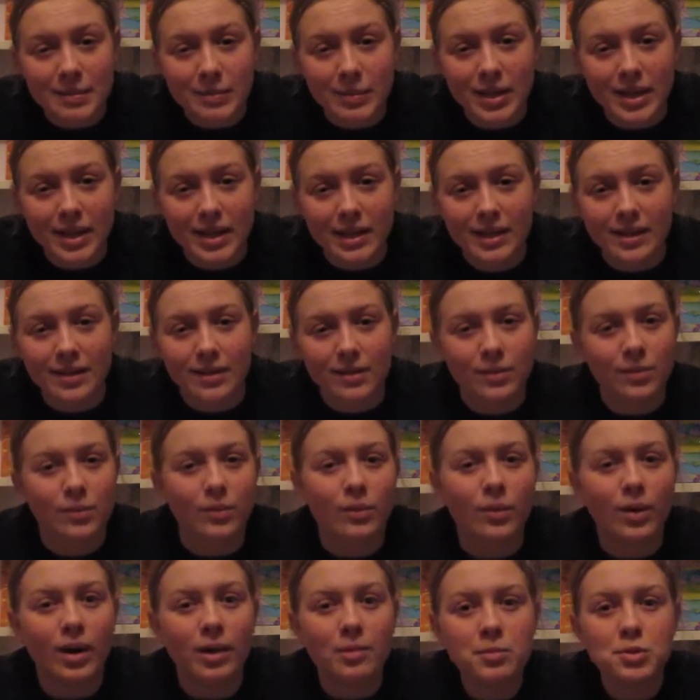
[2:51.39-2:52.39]
I mean,
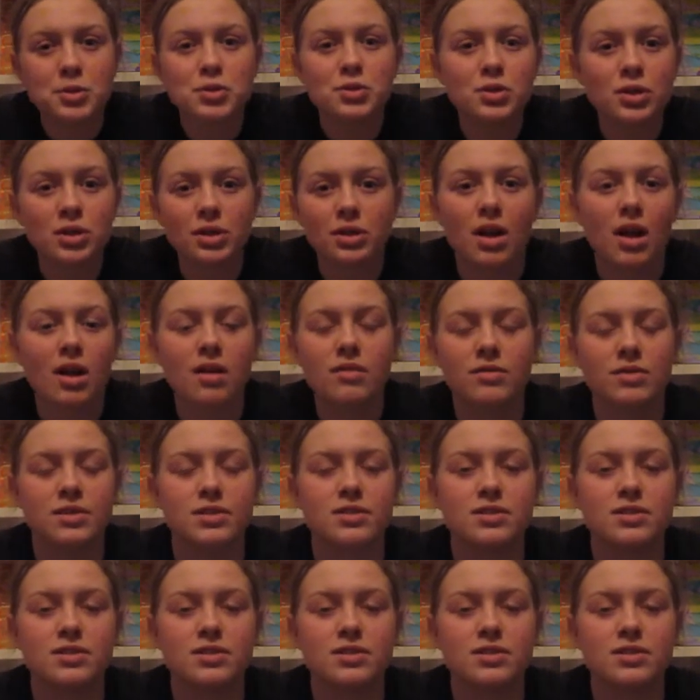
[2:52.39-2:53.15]
I'm sure a lot of